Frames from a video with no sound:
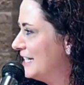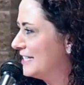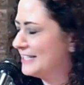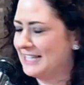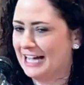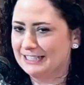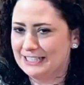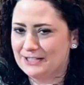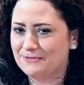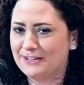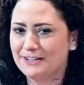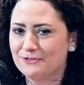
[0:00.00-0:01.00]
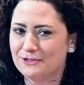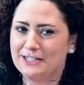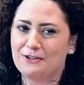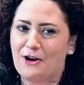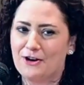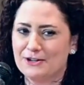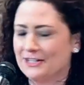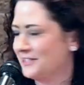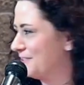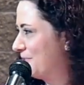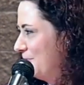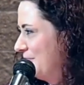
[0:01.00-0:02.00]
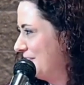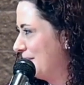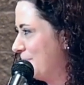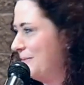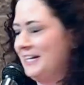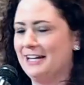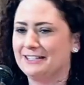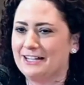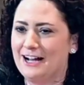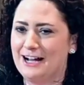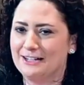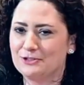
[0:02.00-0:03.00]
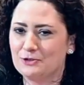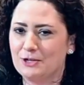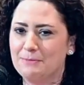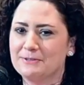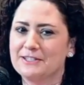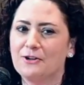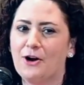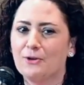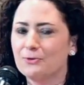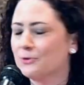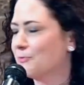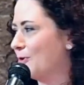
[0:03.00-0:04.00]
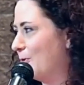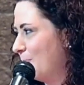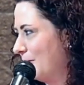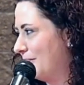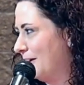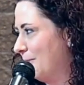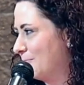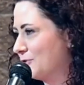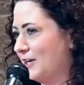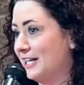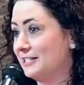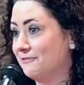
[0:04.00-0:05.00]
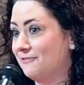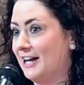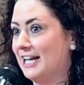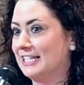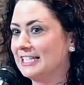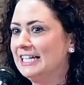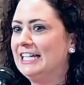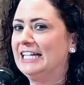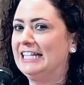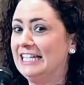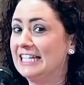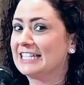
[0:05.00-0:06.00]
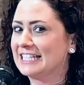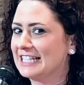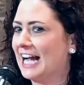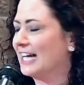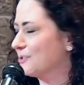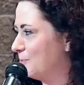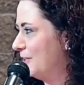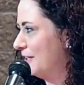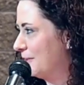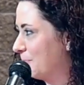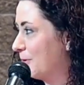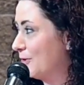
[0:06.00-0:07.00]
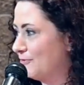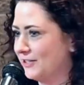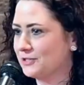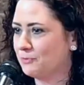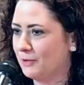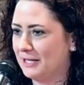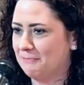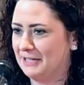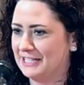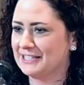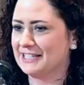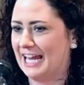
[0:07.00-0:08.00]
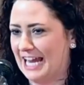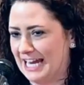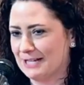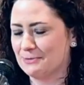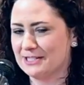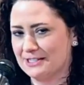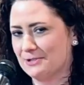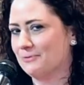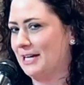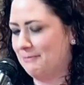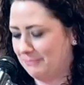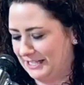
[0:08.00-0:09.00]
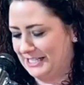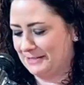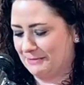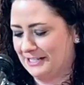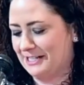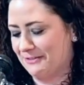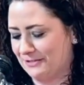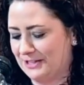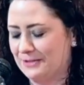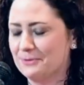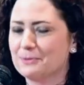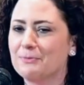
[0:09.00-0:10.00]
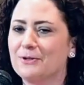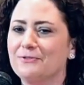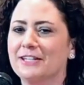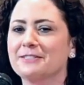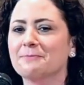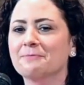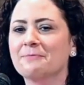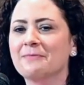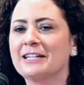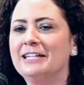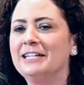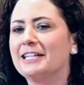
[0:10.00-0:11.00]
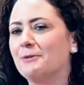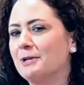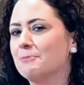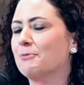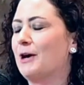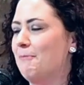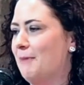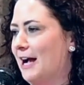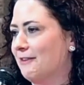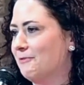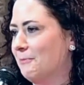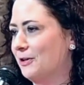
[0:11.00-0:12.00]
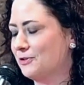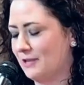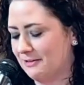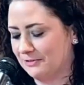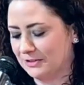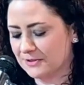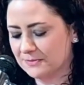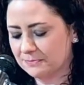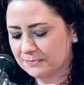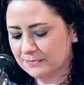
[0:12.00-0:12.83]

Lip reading: Sally's favorite artist who did the Pietà, traipsing all through Rome with them, trying to find the exact one, the perfect one, because the hand was in the right placement and everything was perfect, that we had brought back from our travels.